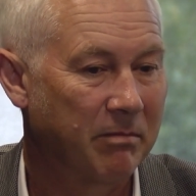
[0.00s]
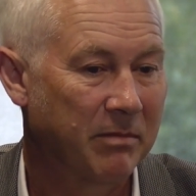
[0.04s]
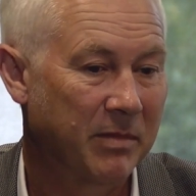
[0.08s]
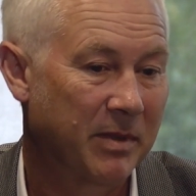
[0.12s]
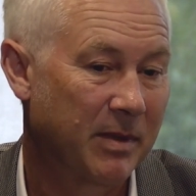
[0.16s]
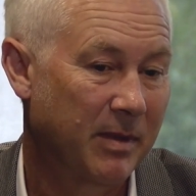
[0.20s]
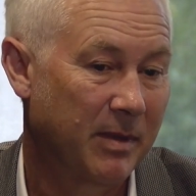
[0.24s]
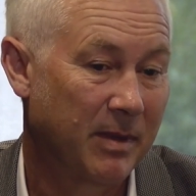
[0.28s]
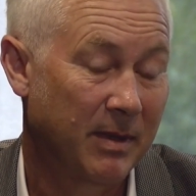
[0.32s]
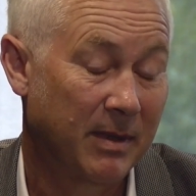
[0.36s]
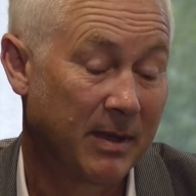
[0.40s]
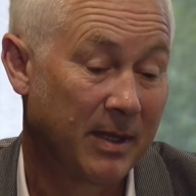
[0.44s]

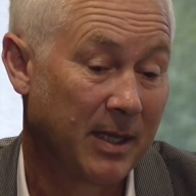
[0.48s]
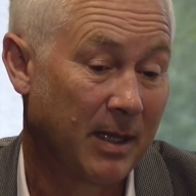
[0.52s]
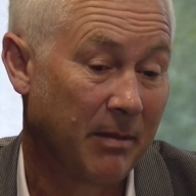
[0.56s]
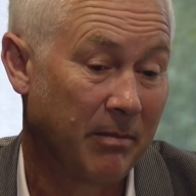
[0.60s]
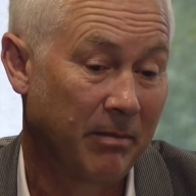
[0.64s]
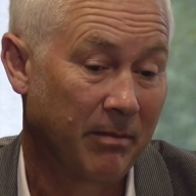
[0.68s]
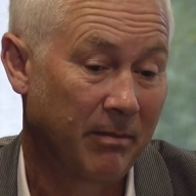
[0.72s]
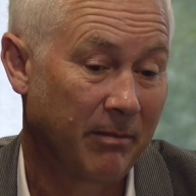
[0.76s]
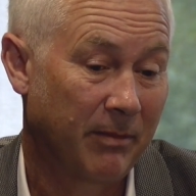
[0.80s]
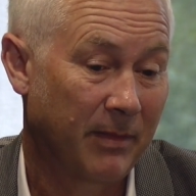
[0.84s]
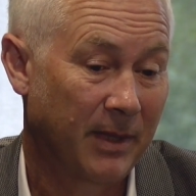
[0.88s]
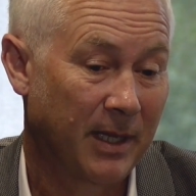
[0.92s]
So in
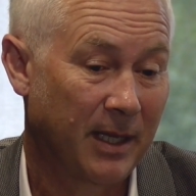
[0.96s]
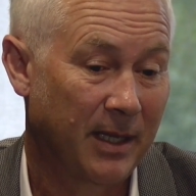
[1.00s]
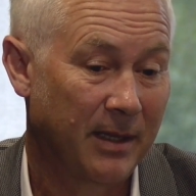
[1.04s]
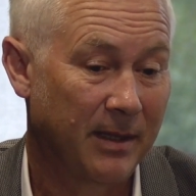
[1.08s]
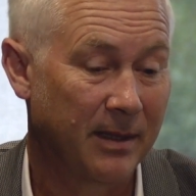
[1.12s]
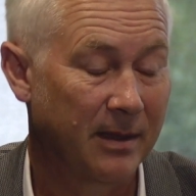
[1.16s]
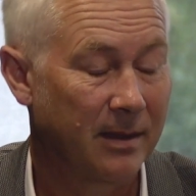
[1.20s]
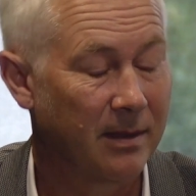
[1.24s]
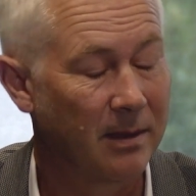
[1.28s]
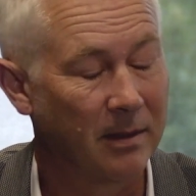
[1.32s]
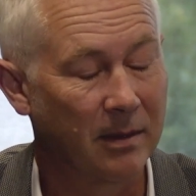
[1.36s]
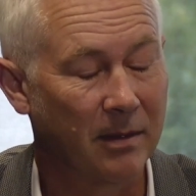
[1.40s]
some
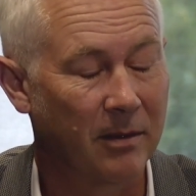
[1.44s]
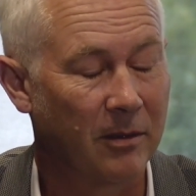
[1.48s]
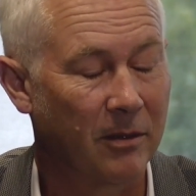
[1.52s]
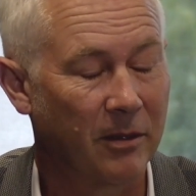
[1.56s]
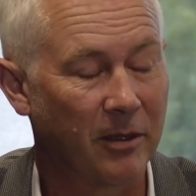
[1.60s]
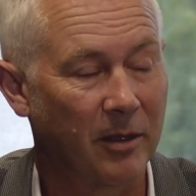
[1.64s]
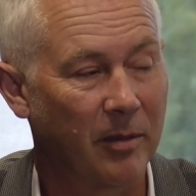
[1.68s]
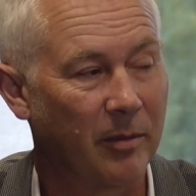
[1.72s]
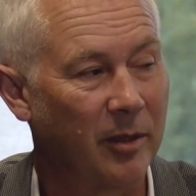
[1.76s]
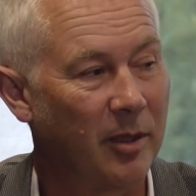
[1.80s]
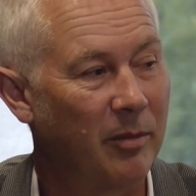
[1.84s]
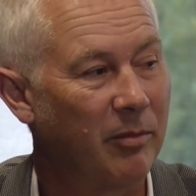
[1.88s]
cases, it's not
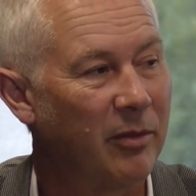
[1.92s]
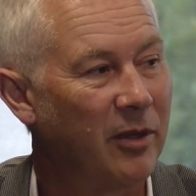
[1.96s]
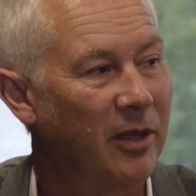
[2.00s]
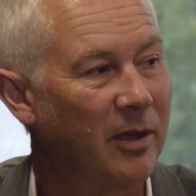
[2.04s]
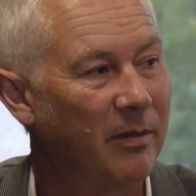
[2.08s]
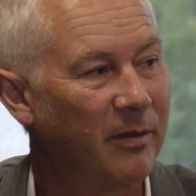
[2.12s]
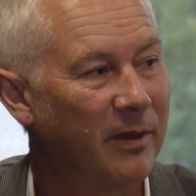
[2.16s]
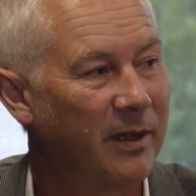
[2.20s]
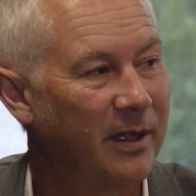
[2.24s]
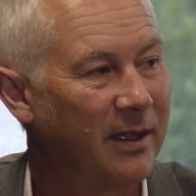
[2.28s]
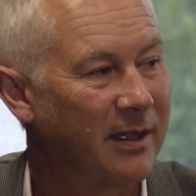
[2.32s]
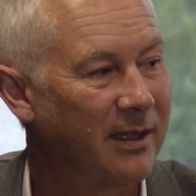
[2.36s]
going to be
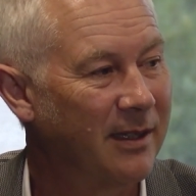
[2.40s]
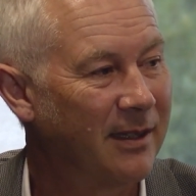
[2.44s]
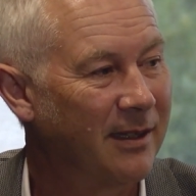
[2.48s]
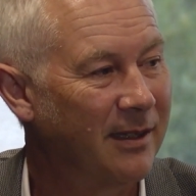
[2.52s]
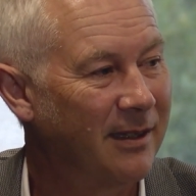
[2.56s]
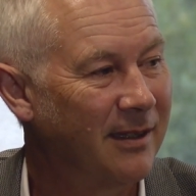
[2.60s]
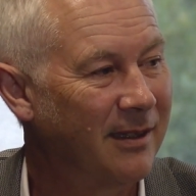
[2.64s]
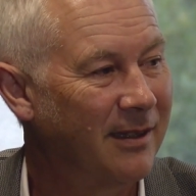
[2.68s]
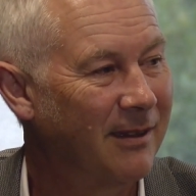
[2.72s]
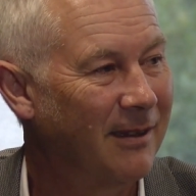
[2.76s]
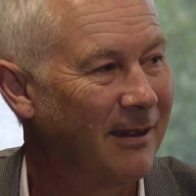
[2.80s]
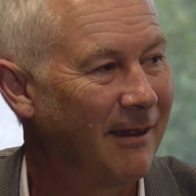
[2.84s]
appropriate
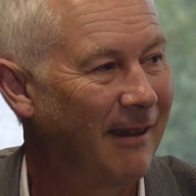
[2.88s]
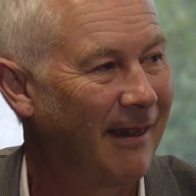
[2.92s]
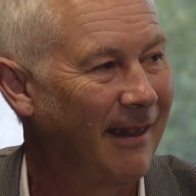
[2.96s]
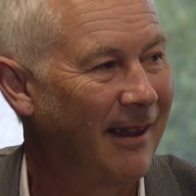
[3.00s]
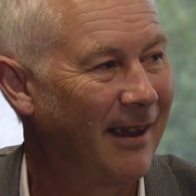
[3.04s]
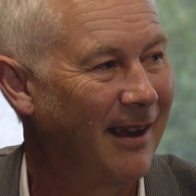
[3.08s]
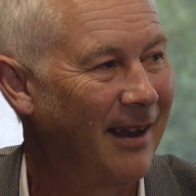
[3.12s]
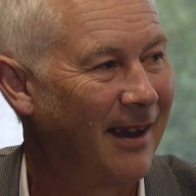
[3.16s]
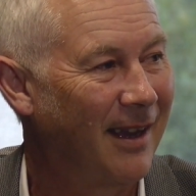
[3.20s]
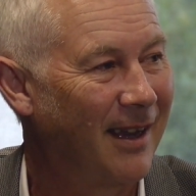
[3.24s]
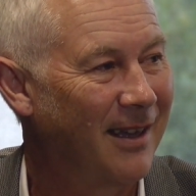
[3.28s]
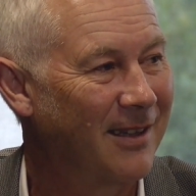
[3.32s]
to
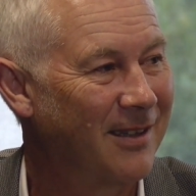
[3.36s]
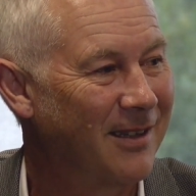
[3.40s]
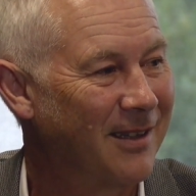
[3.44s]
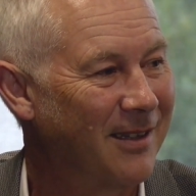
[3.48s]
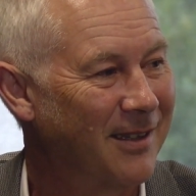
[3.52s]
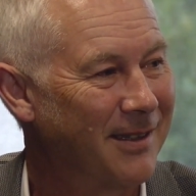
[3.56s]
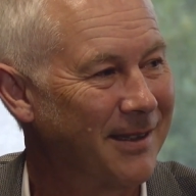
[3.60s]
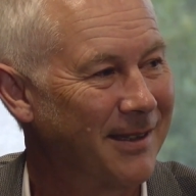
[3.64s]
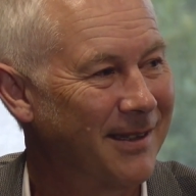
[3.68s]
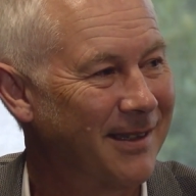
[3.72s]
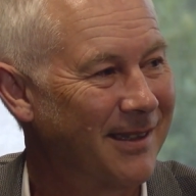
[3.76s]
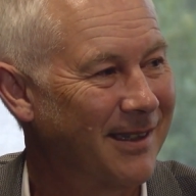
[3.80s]

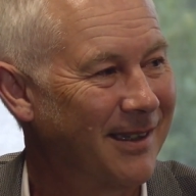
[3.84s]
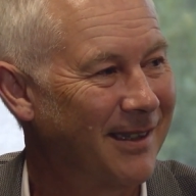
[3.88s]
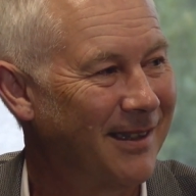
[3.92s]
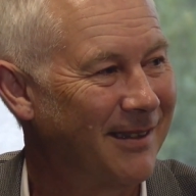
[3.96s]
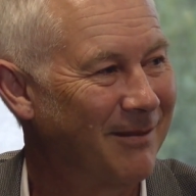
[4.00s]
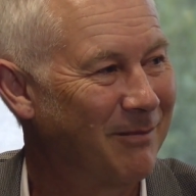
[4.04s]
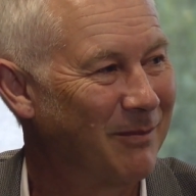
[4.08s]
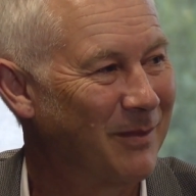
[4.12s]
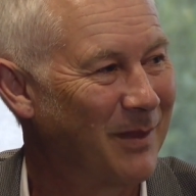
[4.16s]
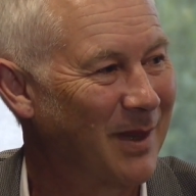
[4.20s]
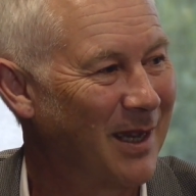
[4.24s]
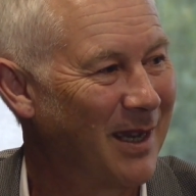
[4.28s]
access
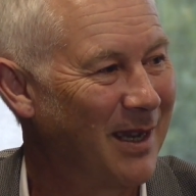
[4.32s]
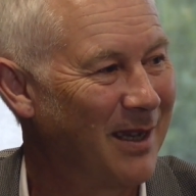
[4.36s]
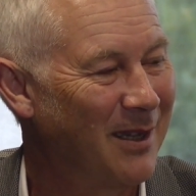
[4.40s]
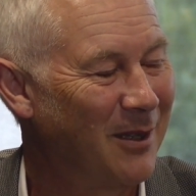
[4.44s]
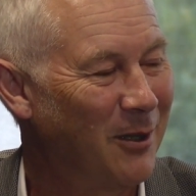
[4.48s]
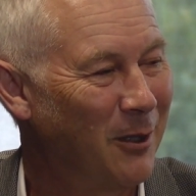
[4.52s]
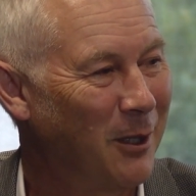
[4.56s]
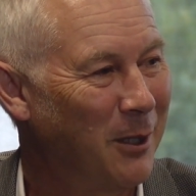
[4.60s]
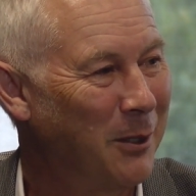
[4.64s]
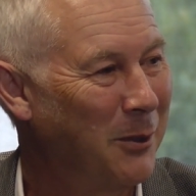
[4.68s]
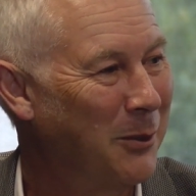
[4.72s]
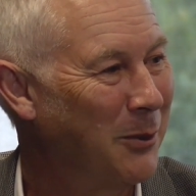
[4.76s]

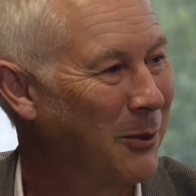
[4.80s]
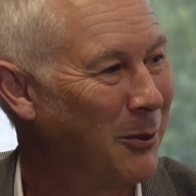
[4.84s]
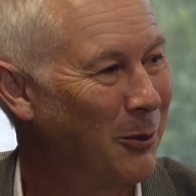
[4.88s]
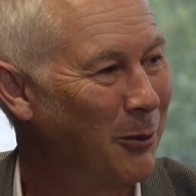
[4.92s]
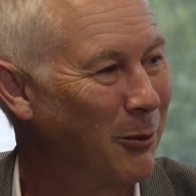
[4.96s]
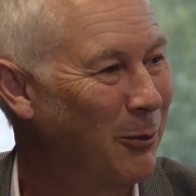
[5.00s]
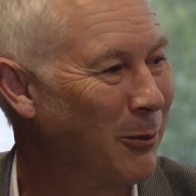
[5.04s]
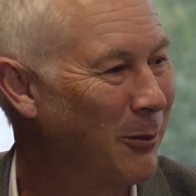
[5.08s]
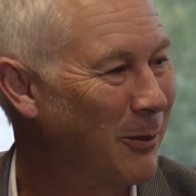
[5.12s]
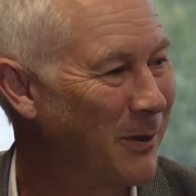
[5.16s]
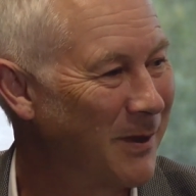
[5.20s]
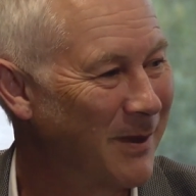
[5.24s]
AI
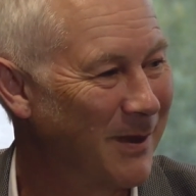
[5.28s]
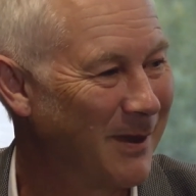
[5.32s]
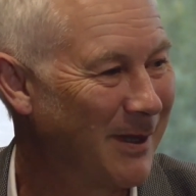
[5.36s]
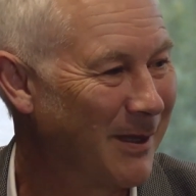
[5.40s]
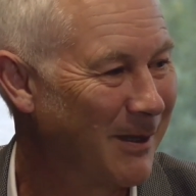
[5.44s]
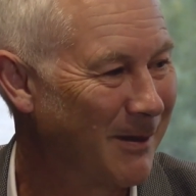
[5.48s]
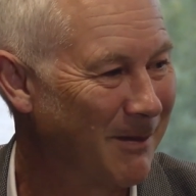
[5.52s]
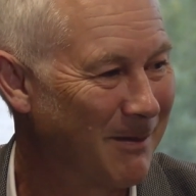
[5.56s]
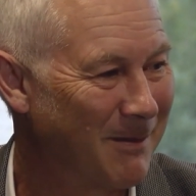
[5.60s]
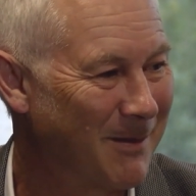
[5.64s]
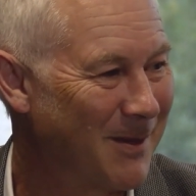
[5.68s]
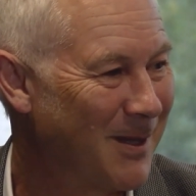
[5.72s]
tools
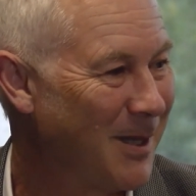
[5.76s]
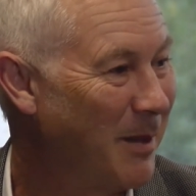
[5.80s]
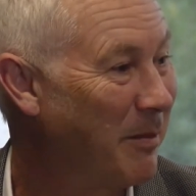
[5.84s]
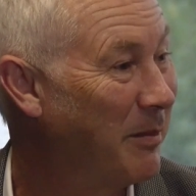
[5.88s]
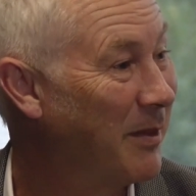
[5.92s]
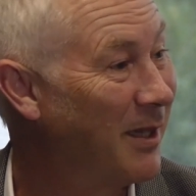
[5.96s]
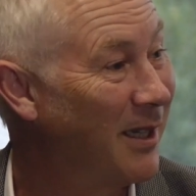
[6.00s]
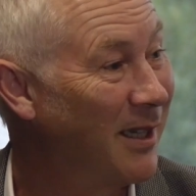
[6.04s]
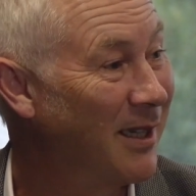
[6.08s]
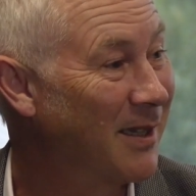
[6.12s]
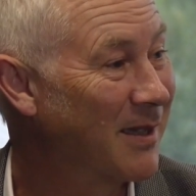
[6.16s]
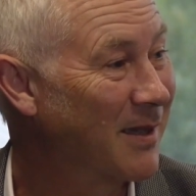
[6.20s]
in some
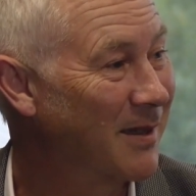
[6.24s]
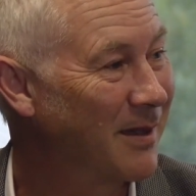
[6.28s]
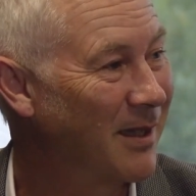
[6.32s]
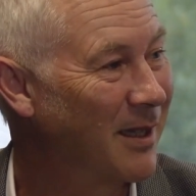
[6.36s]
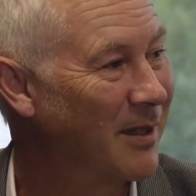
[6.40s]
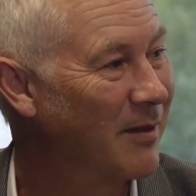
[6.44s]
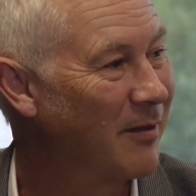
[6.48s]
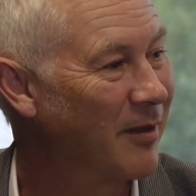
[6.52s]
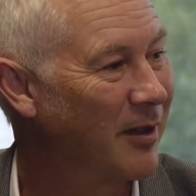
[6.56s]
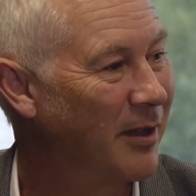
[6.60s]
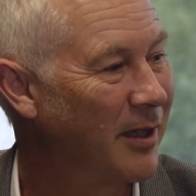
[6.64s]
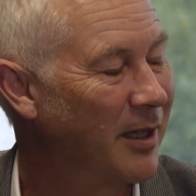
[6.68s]
tasks, and
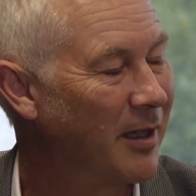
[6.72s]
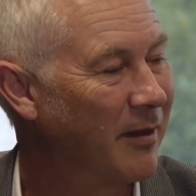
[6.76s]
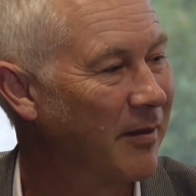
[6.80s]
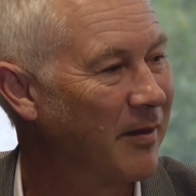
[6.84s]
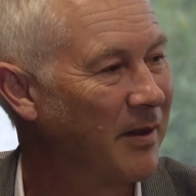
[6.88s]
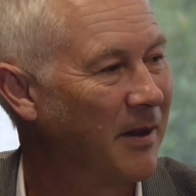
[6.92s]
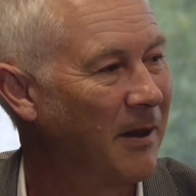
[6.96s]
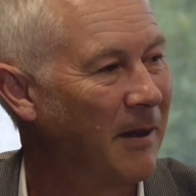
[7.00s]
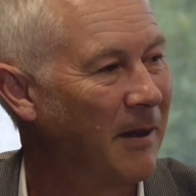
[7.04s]
that's fair enough.